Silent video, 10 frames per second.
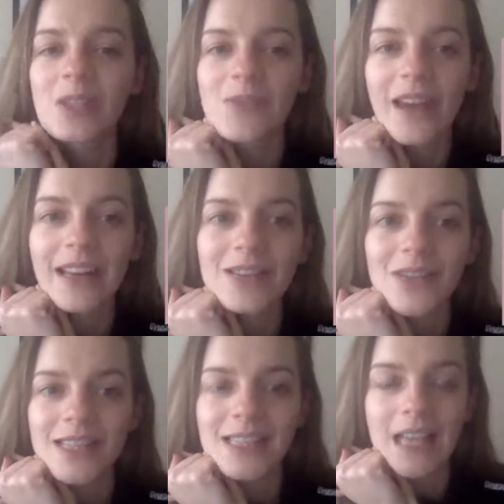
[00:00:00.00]
just very
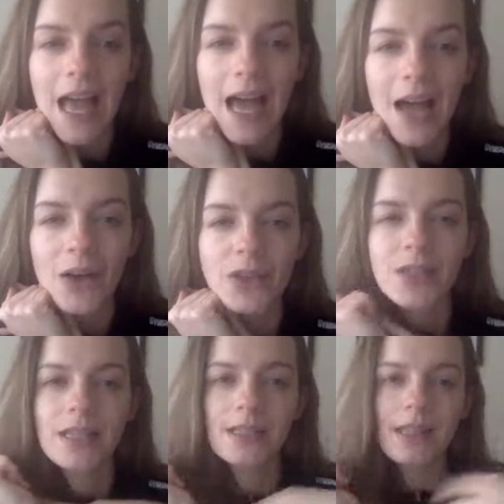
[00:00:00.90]
interesting how
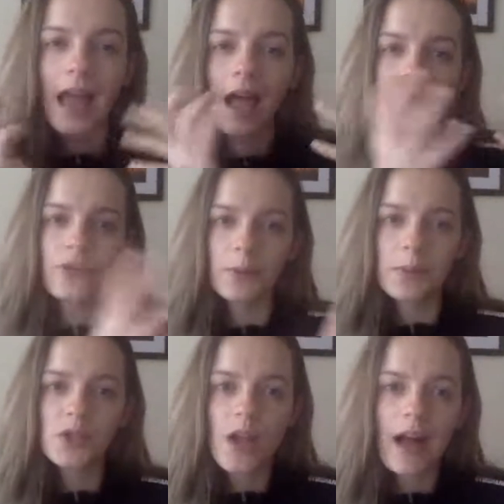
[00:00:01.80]
she's now from
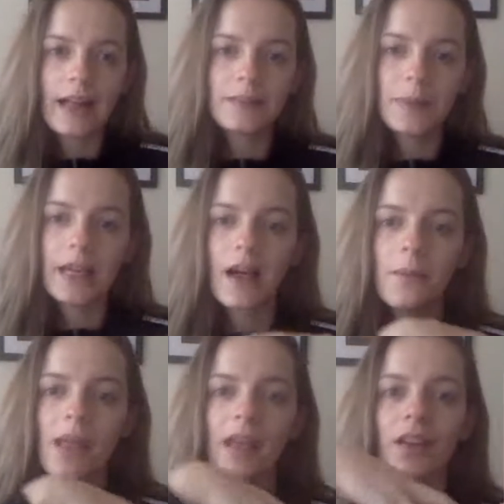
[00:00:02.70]
a child
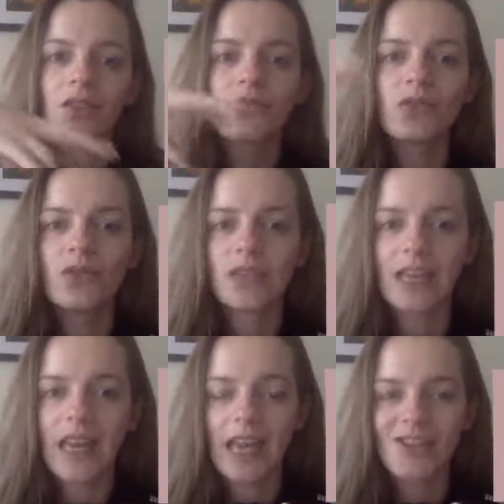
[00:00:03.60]
becoming a true
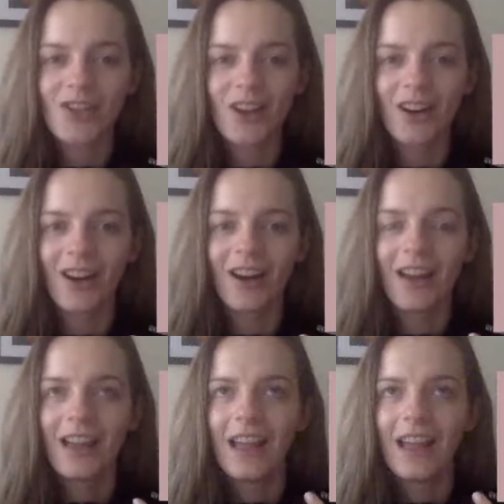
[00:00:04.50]
teenager,